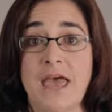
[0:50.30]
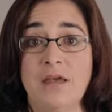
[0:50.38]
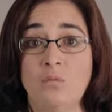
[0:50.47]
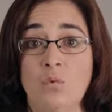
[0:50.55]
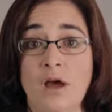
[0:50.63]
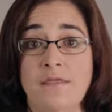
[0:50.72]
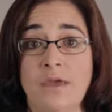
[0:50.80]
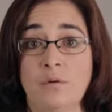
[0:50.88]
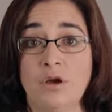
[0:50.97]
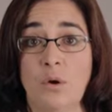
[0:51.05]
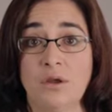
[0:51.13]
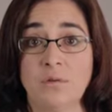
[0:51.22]
and what they
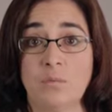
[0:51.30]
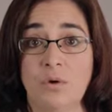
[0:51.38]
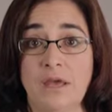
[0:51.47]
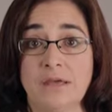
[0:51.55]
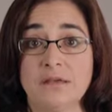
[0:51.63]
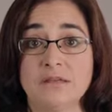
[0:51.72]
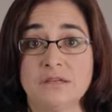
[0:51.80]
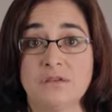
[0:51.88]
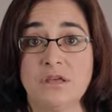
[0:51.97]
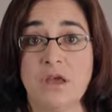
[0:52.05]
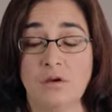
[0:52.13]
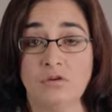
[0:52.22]
were going to bring to
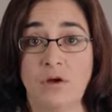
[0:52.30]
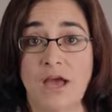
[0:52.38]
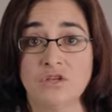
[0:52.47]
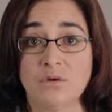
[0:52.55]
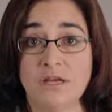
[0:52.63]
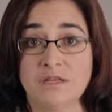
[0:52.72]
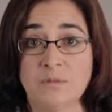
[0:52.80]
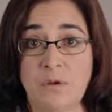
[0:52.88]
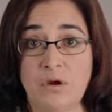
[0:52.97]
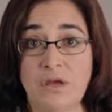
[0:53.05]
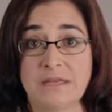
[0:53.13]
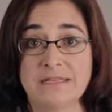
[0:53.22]
the graduate
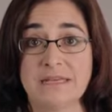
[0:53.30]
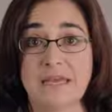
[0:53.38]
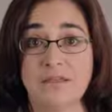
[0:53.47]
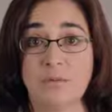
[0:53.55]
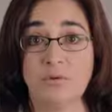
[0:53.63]
experience in the